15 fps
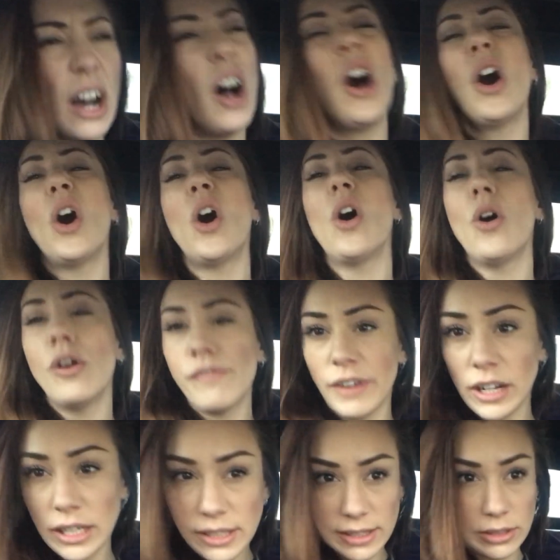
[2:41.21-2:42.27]
a whole
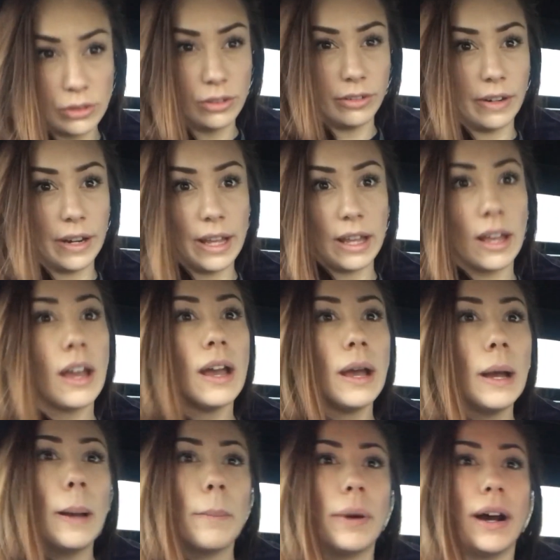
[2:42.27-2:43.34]
fucking story.
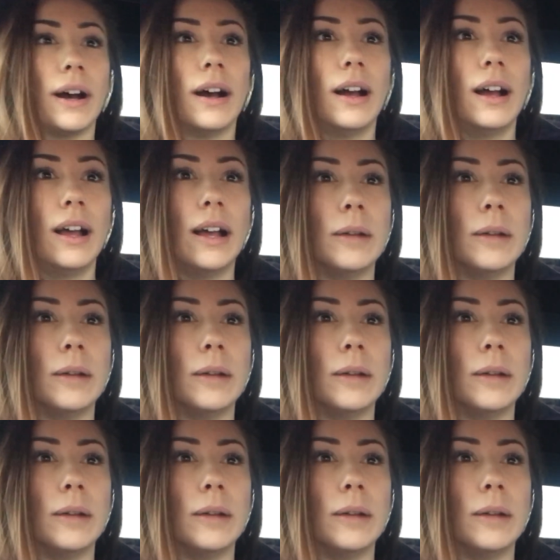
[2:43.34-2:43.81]
But